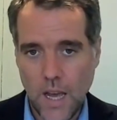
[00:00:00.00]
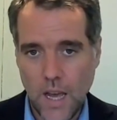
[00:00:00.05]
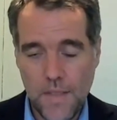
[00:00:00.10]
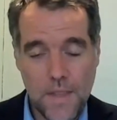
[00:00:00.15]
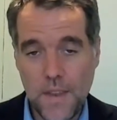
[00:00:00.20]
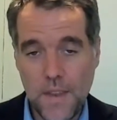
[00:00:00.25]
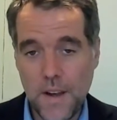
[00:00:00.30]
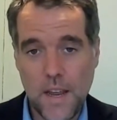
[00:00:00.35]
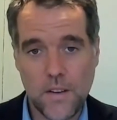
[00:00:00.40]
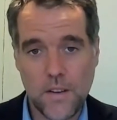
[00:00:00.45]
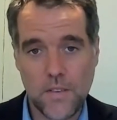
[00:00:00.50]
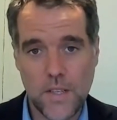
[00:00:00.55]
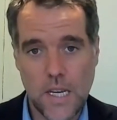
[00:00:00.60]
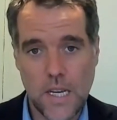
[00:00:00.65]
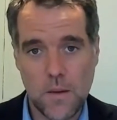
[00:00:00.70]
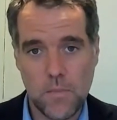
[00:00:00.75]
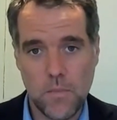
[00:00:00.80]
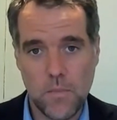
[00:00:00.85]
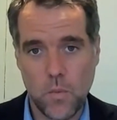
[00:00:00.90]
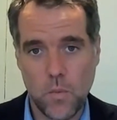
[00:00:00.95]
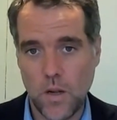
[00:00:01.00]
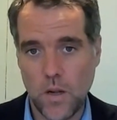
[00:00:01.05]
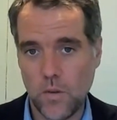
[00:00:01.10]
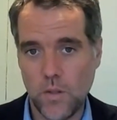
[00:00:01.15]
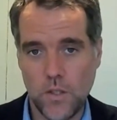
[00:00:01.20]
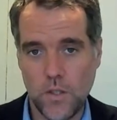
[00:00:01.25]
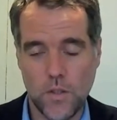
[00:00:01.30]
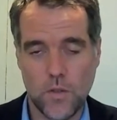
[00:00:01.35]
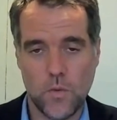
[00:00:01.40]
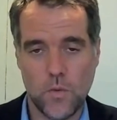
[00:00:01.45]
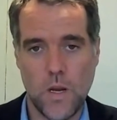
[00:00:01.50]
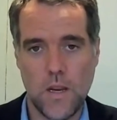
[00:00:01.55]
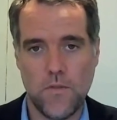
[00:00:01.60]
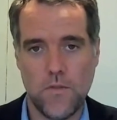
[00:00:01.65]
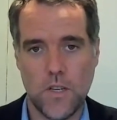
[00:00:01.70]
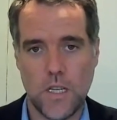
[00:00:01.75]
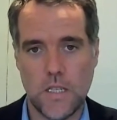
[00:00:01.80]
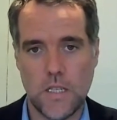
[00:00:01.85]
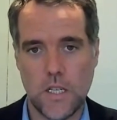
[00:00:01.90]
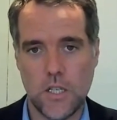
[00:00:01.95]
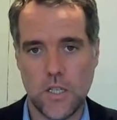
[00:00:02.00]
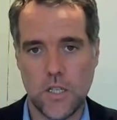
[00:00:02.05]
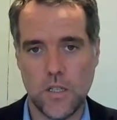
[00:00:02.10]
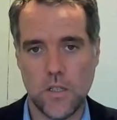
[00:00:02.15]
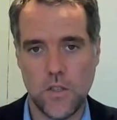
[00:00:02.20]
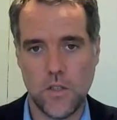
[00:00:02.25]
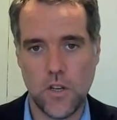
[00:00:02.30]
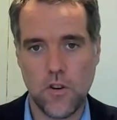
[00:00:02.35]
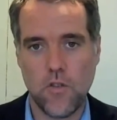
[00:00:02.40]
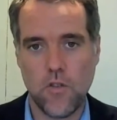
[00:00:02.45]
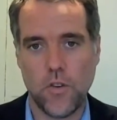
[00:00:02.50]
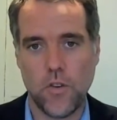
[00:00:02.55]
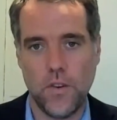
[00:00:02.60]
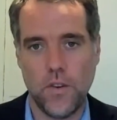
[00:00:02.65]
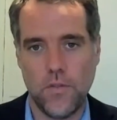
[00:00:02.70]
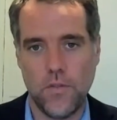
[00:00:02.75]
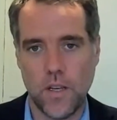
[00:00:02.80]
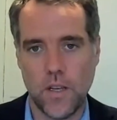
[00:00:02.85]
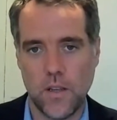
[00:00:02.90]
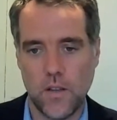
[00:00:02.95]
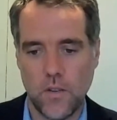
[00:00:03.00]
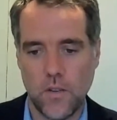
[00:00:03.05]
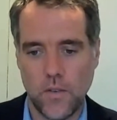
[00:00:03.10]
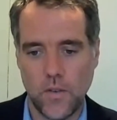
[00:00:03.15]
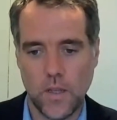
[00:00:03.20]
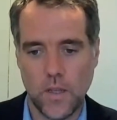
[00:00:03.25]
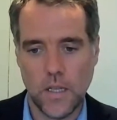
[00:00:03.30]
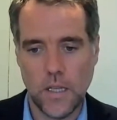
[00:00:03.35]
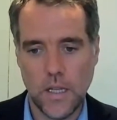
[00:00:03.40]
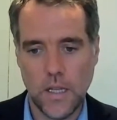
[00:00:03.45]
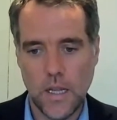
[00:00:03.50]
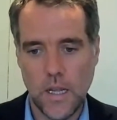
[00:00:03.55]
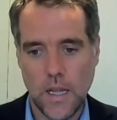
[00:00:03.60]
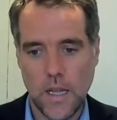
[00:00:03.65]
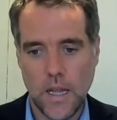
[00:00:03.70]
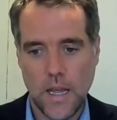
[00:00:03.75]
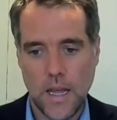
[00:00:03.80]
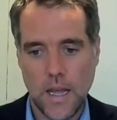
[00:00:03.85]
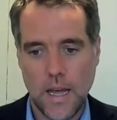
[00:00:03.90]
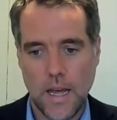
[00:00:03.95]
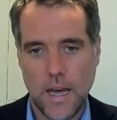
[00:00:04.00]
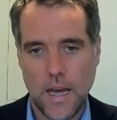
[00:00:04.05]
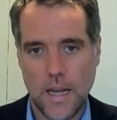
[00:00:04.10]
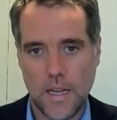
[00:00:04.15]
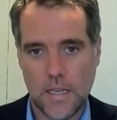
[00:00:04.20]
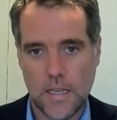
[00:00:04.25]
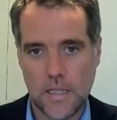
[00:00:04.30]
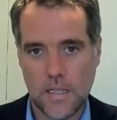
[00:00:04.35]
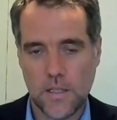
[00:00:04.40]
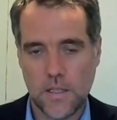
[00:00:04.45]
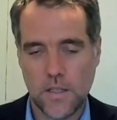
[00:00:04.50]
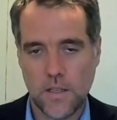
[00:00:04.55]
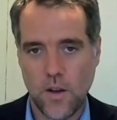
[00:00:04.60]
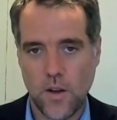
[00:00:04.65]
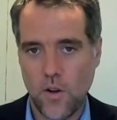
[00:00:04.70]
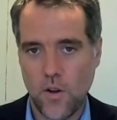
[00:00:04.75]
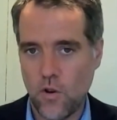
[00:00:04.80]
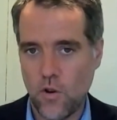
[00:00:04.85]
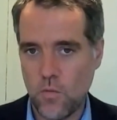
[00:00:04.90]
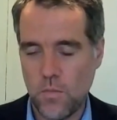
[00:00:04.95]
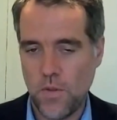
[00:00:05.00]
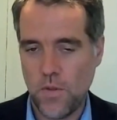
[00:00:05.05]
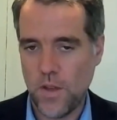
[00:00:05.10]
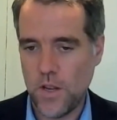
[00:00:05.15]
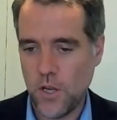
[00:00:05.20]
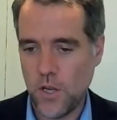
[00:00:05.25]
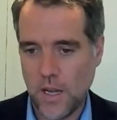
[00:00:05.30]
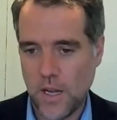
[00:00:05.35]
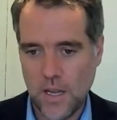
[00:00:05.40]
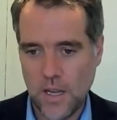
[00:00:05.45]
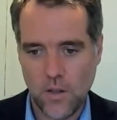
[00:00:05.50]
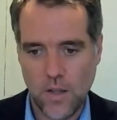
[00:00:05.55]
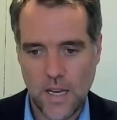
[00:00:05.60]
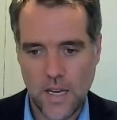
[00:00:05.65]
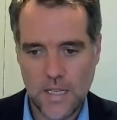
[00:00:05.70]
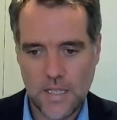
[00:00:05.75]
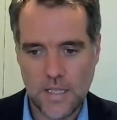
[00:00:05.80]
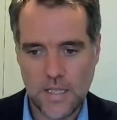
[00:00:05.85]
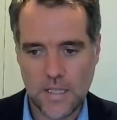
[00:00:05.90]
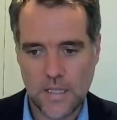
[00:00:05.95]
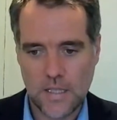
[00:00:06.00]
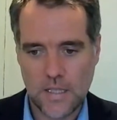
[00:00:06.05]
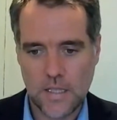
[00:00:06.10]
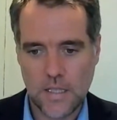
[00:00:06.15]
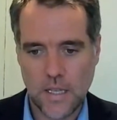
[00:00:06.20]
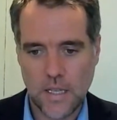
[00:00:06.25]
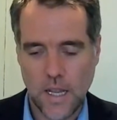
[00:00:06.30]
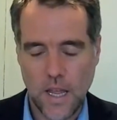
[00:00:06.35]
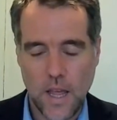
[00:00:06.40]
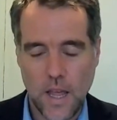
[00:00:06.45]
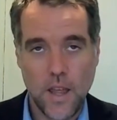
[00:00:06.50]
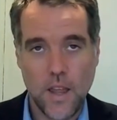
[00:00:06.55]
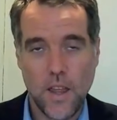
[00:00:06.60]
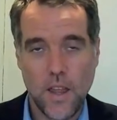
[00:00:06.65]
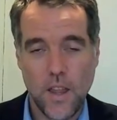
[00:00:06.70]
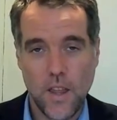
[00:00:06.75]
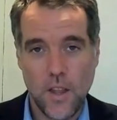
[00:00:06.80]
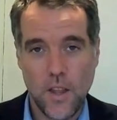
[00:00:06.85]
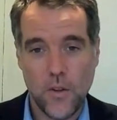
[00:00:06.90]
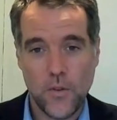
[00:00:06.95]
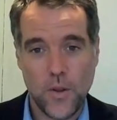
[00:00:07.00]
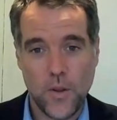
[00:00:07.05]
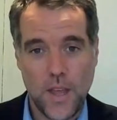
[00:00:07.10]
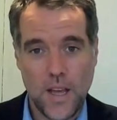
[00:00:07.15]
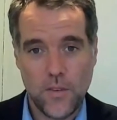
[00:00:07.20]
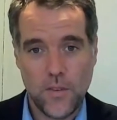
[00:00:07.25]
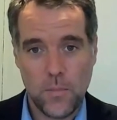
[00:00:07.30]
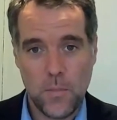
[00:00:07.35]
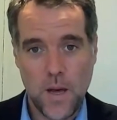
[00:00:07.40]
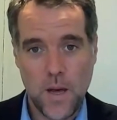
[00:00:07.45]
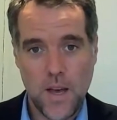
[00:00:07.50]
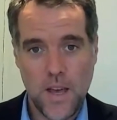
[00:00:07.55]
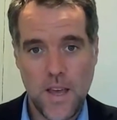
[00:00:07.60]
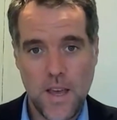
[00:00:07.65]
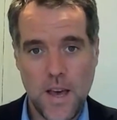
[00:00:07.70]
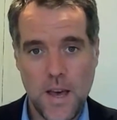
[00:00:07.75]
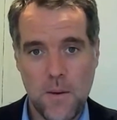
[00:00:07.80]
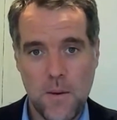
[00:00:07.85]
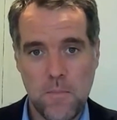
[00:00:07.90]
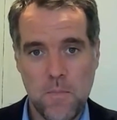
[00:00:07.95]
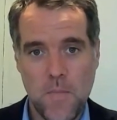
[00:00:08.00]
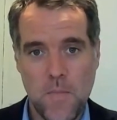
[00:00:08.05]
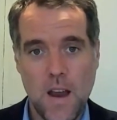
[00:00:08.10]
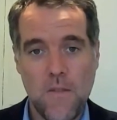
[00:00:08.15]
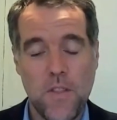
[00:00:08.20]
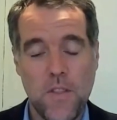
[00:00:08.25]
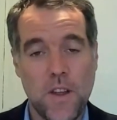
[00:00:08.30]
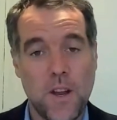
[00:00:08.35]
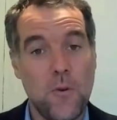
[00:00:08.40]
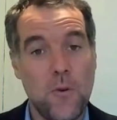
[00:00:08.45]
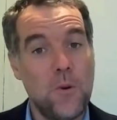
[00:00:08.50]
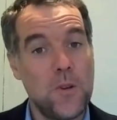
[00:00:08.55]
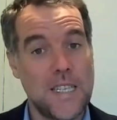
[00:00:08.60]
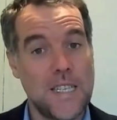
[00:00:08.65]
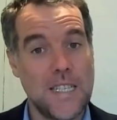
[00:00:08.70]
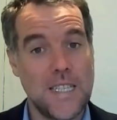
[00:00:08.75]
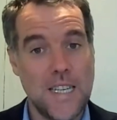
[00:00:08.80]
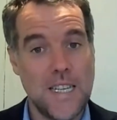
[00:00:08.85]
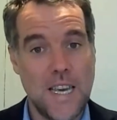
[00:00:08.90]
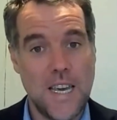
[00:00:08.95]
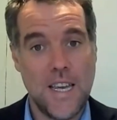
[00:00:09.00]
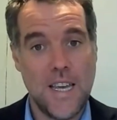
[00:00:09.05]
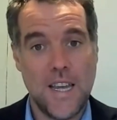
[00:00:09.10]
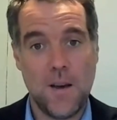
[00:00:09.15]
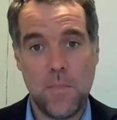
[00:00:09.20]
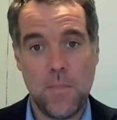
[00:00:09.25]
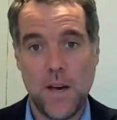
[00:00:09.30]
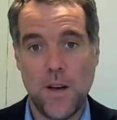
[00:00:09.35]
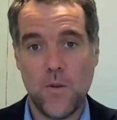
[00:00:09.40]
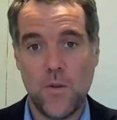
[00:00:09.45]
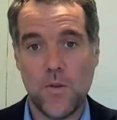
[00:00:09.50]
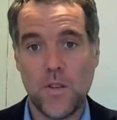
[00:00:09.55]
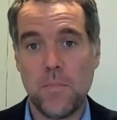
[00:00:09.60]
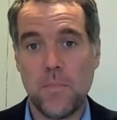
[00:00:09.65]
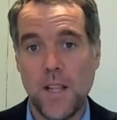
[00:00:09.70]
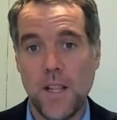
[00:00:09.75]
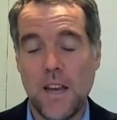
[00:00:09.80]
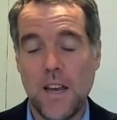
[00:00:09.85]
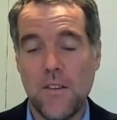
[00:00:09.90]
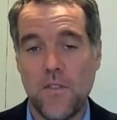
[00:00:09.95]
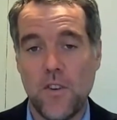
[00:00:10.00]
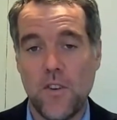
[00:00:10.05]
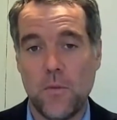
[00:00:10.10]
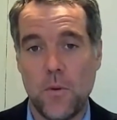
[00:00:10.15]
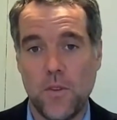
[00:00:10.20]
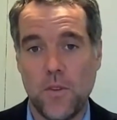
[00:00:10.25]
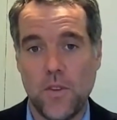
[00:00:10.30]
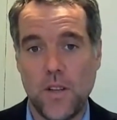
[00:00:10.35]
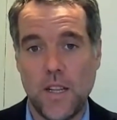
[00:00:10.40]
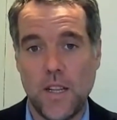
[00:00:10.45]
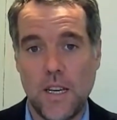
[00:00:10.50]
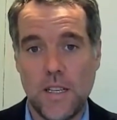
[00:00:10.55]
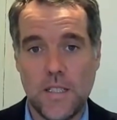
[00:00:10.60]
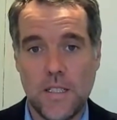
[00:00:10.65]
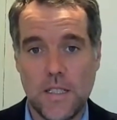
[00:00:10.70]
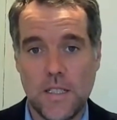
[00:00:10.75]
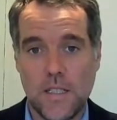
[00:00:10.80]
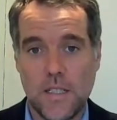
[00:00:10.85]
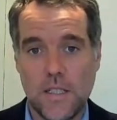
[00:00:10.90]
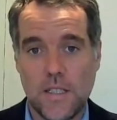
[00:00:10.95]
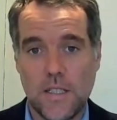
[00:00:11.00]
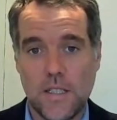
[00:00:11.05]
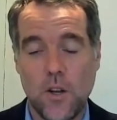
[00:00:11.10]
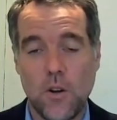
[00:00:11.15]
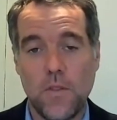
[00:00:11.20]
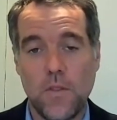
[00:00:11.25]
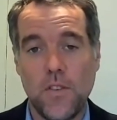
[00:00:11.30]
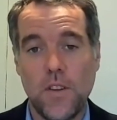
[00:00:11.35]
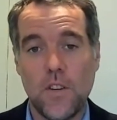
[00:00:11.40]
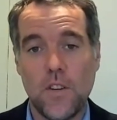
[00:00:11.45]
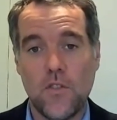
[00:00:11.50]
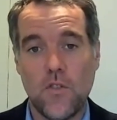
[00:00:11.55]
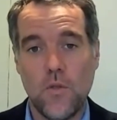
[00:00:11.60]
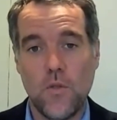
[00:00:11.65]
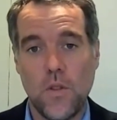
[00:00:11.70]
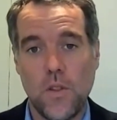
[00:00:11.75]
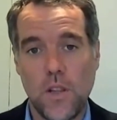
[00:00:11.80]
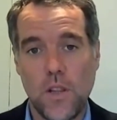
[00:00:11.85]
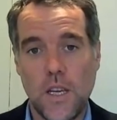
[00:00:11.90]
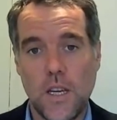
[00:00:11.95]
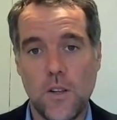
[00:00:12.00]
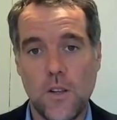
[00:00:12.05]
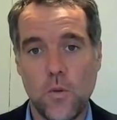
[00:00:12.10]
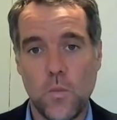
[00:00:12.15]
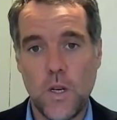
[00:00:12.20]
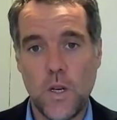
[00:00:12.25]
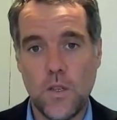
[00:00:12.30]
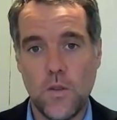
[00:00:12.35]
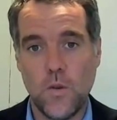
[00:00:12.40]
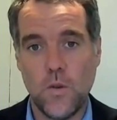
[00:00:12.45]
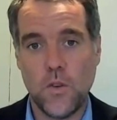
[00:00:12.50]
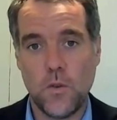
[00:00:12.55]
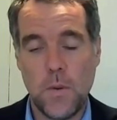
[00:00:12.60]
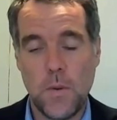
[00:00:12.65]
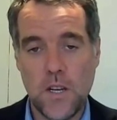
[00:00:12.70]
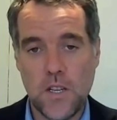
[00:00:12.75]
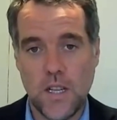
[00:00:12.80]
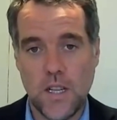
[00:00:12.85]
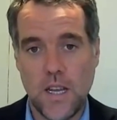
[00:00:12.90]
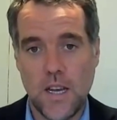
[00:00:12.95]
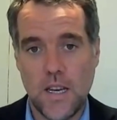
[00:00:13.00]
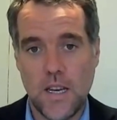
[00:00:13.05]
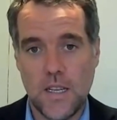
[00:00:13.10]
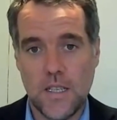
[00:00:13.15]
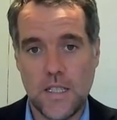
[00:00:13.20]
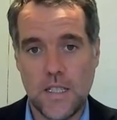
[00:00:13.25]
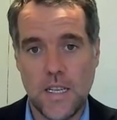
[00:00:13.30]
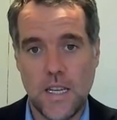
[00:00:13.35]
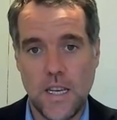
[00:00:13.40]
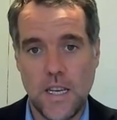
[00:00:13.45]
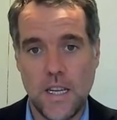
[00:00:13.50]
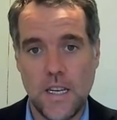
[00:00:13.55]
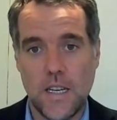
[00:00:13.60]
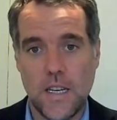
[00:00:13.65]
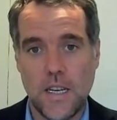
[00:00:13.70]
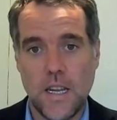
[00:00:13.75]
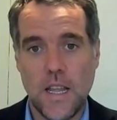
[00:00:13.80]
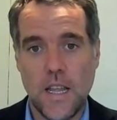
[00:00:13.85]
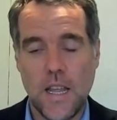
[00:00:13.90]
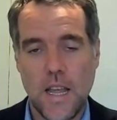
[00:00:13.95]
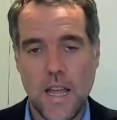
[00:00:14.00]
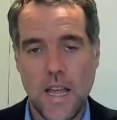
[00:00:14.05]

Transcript: And then the next step, well, you just wait for a decision, cross your fingers, and hope that you get your license. So that's my everything I wanted to say about applying for a sponsor license. Now, obviously at Truth Legal, we do specialize in